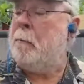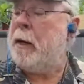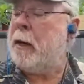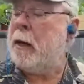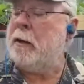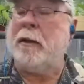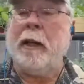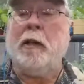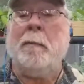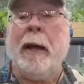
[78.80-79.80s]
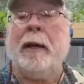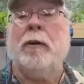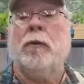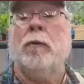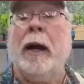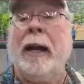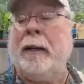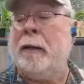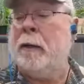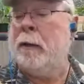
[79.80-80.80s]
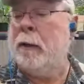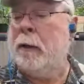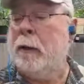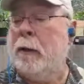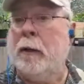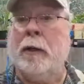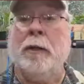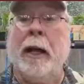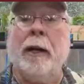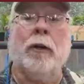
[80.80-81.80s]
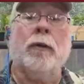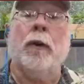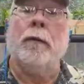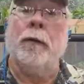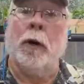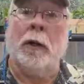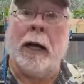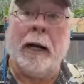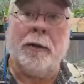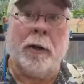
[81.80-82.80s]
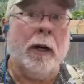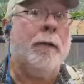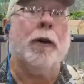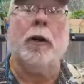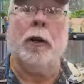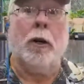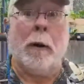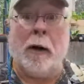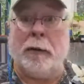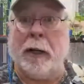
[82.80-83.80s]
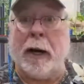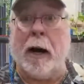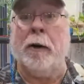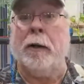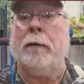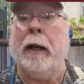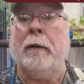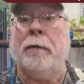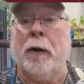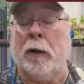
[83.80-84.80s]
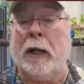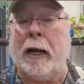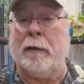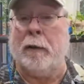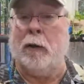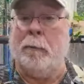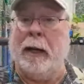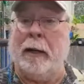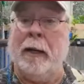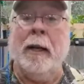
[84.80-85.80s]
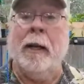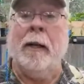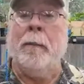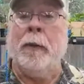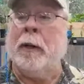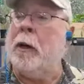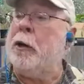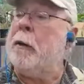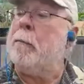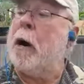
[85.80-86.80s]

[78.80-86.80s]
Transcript: because these make great containers for fertilizer. If you're going to go out in the garden and, and fertilize a little bit, you know, you can